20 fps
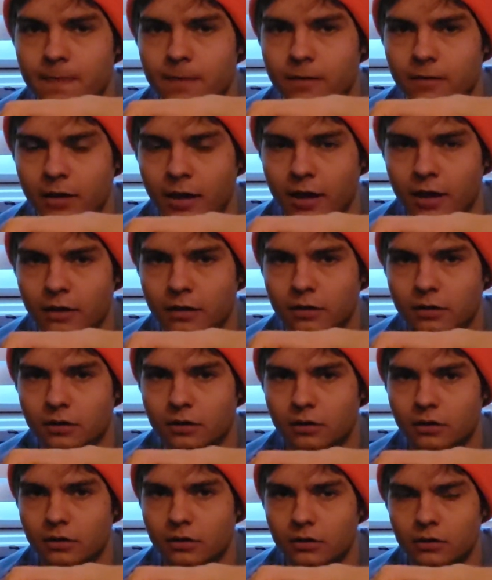Okay?
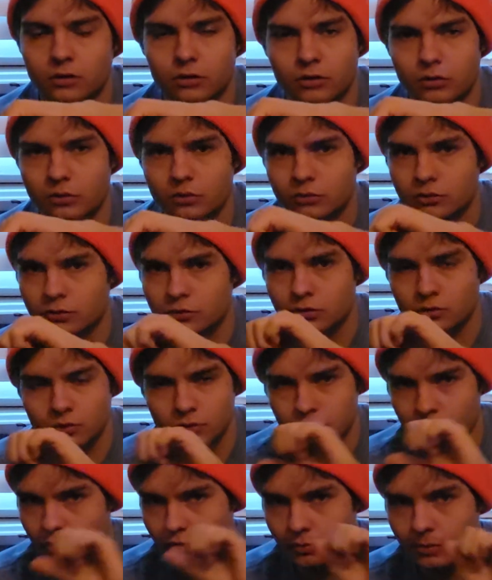So
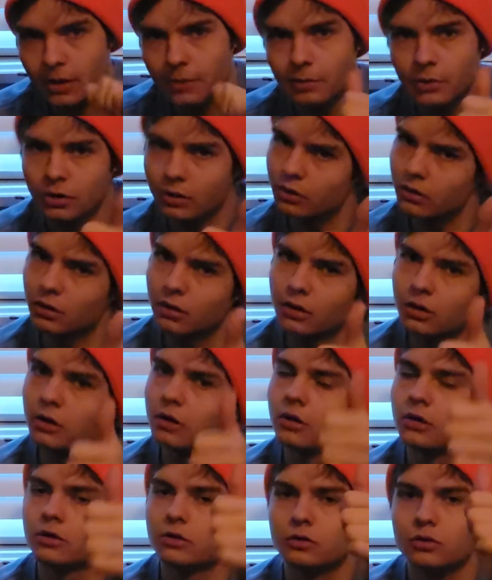just remember,
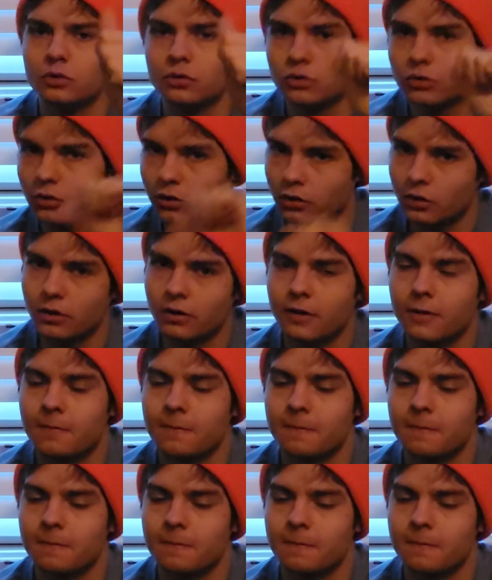use your...